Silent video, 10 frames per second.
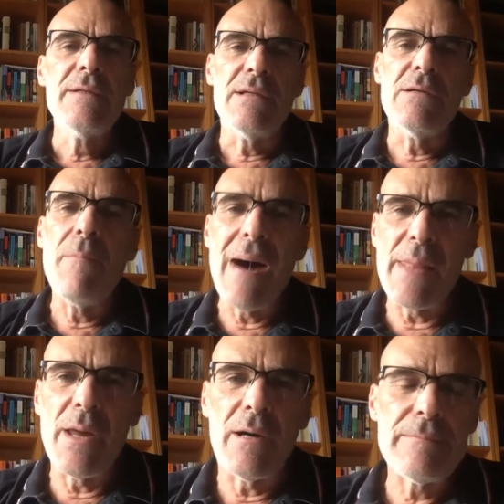uh,
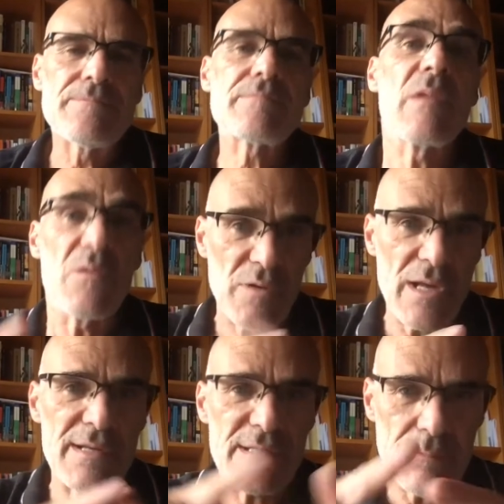manner,
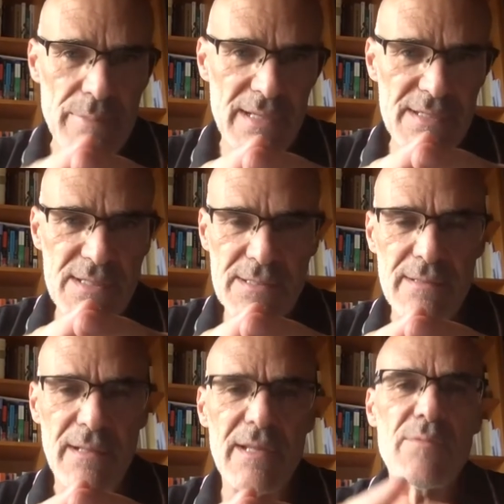realism plus
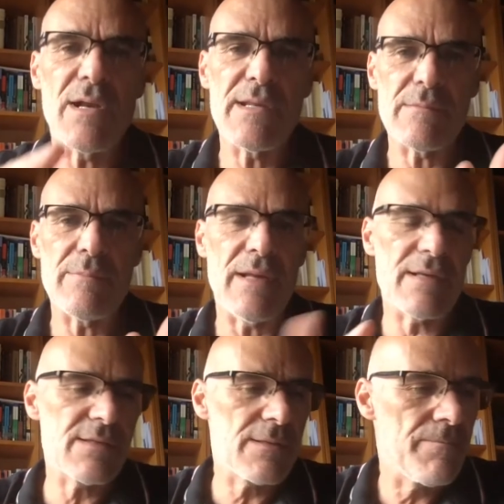liberalism
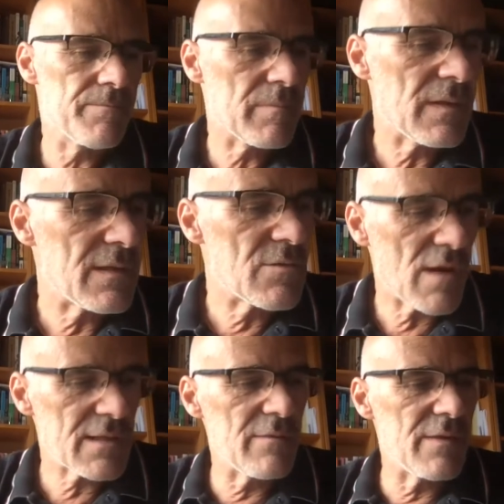plus
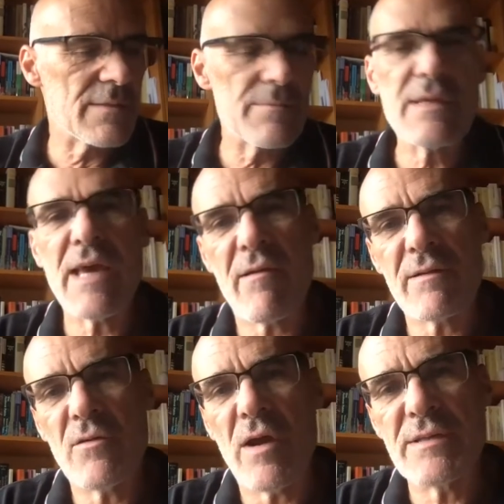constructivism
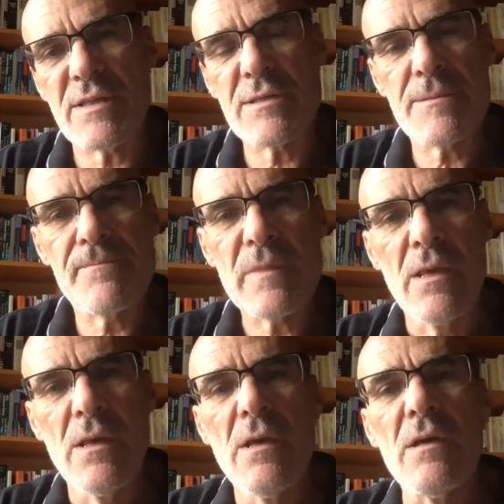characterizes
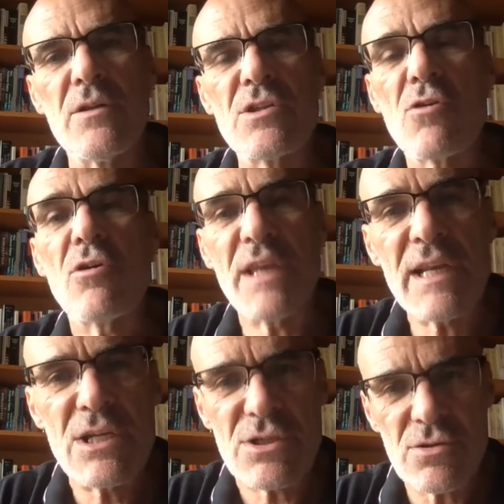the so-called
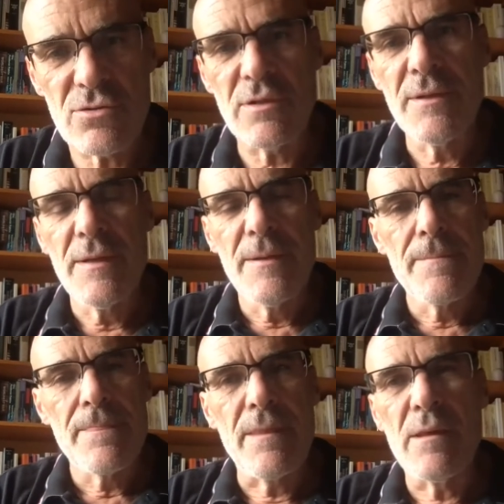English school
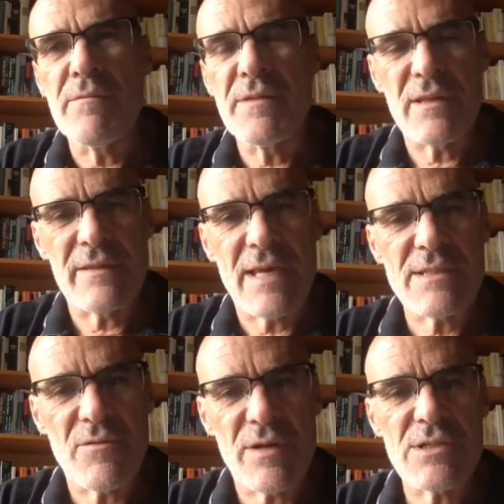of
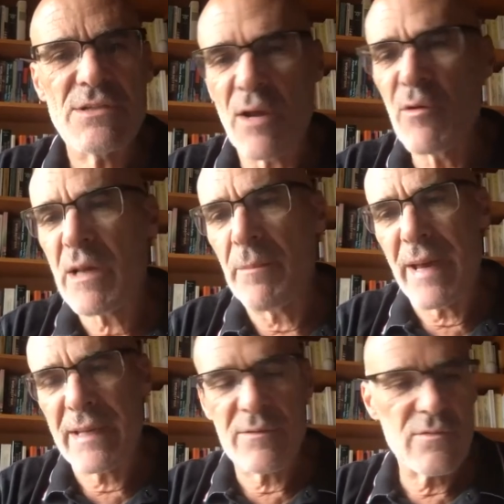international relations. I will come
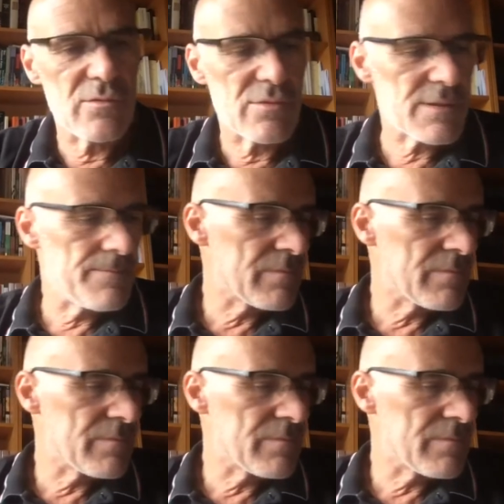back, of course,